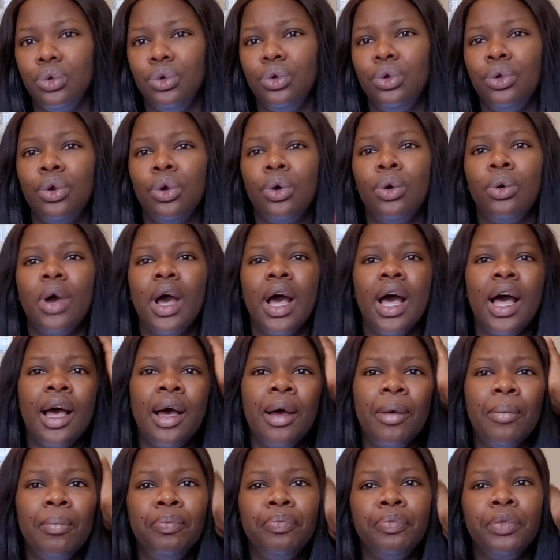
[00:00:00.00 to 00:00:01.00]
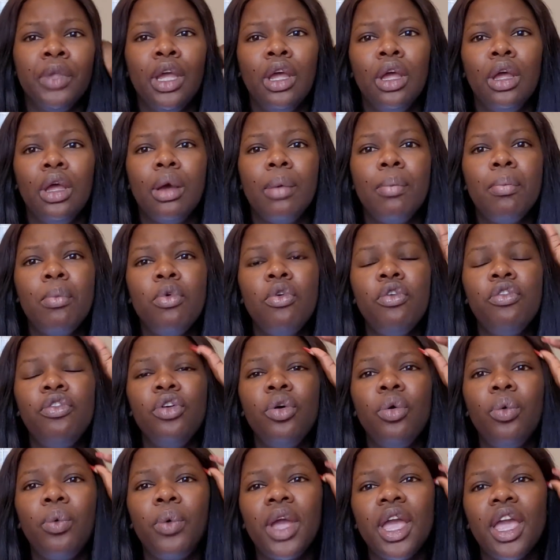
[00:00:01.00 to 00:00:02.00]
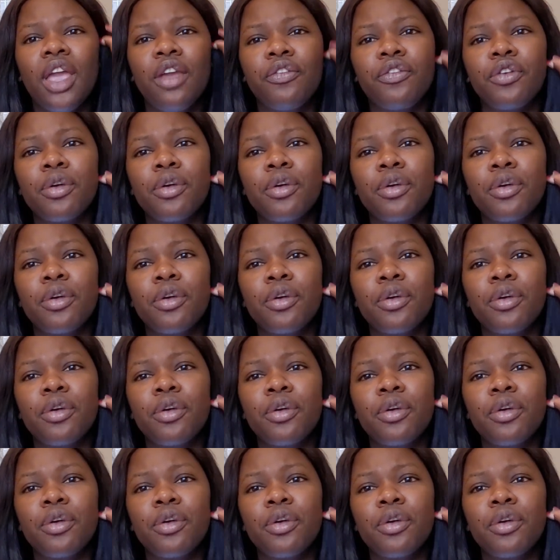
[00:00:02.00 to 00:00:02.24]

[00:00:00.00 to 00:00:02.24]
you know um move away